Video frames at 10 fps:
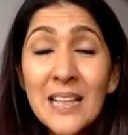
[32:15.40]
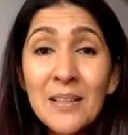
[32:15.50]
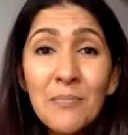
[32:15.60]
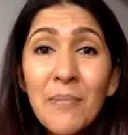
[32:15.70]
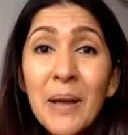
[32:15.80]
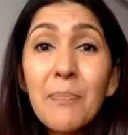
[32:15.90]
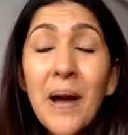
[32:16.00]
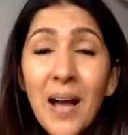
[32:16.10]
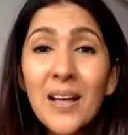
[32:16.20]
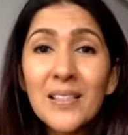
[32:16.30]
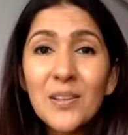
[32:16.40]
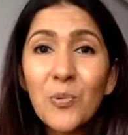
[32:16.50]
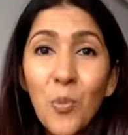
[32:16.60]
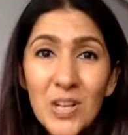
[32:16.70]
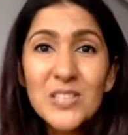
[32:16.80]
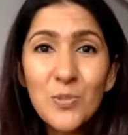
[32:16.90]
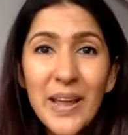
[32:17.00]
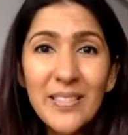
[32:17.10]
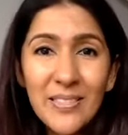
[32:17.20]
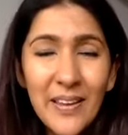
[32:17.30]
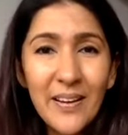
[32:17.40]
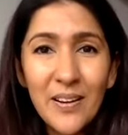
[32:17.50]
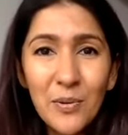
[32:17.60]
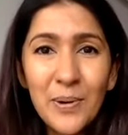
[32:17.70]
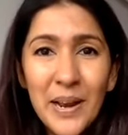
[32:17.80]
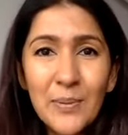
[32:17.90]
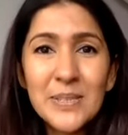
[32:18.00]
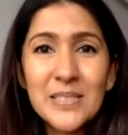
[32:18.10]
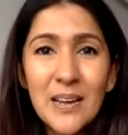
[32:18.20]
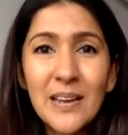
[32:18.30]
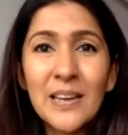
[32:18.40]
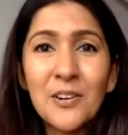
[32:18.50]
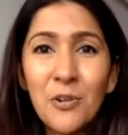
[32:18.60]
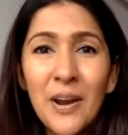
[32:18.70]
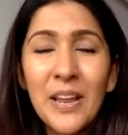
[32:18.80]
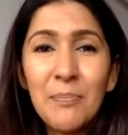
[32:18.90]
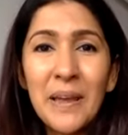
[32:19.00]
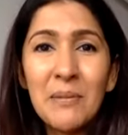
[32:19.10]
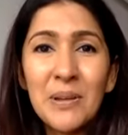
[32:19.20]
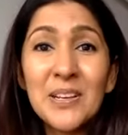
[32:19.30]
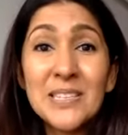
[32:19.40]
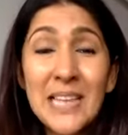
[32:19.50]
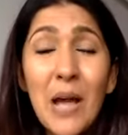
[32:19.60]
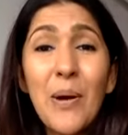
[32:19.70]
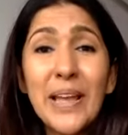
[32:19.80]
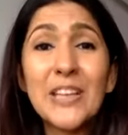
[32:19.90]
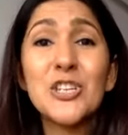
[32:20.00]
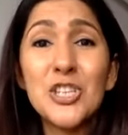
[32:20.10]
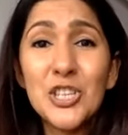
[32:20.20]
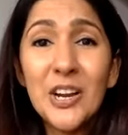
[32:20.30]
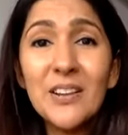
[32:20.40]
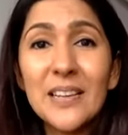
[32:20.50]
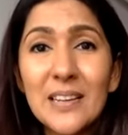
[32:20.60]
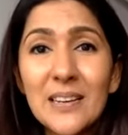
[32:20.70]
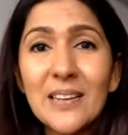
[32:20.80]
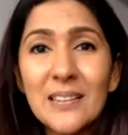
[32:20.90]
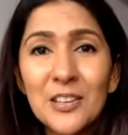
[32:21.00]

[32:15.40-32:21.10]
my path was right there when I was stuck in chronic pain, because now I can share that,